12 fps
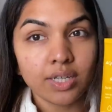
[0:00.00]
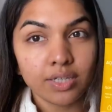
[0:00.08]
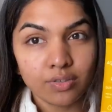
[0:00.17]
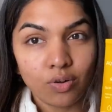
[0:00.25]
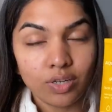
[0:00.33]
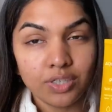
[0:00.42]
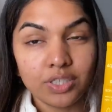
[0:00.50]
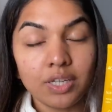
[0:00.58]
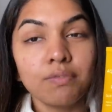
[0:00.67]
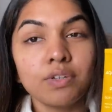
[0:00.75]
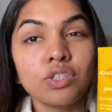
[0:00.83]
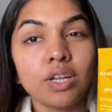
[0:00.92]

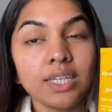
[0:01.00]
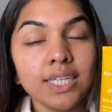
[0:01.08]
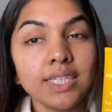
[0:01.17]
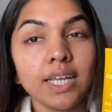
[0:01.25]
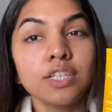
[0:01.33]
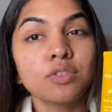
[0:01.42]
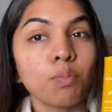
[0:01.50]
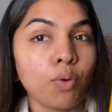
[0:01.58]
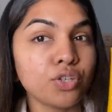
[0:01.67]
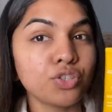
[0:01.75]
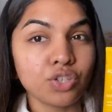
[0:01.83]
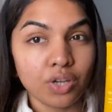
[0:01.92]
technology which retains
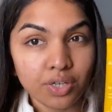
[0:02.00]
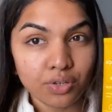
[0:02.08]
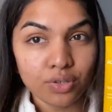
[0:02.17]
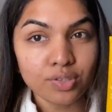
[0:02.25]
moisture in your